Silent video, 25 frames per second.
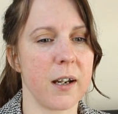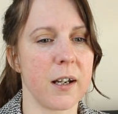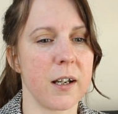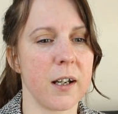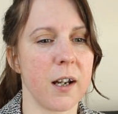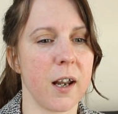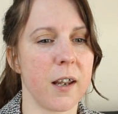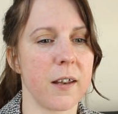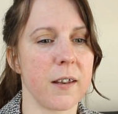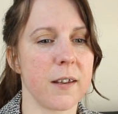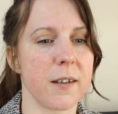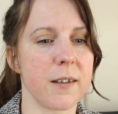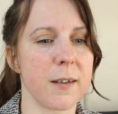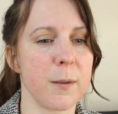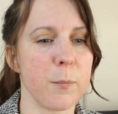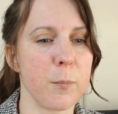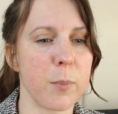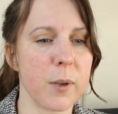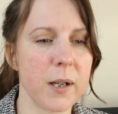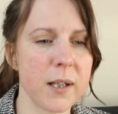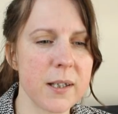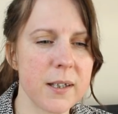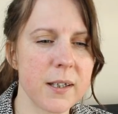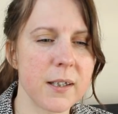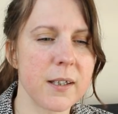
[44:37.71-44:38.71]
and like the
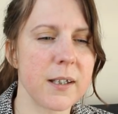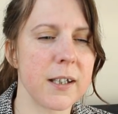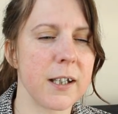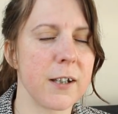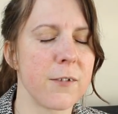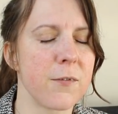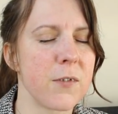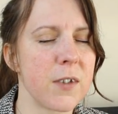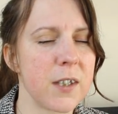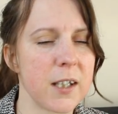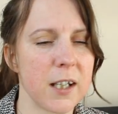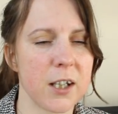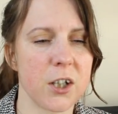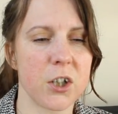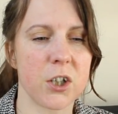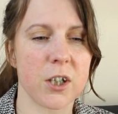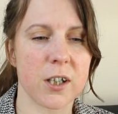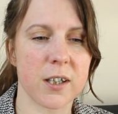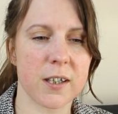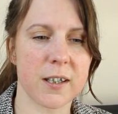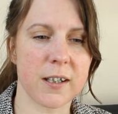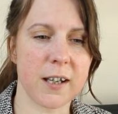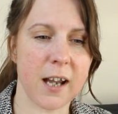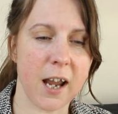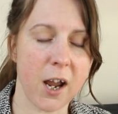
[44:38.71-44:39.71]
simplicity of
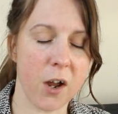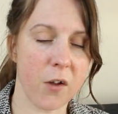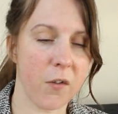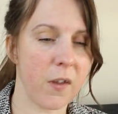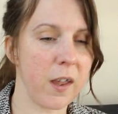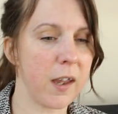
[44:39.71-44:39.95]
stitches and how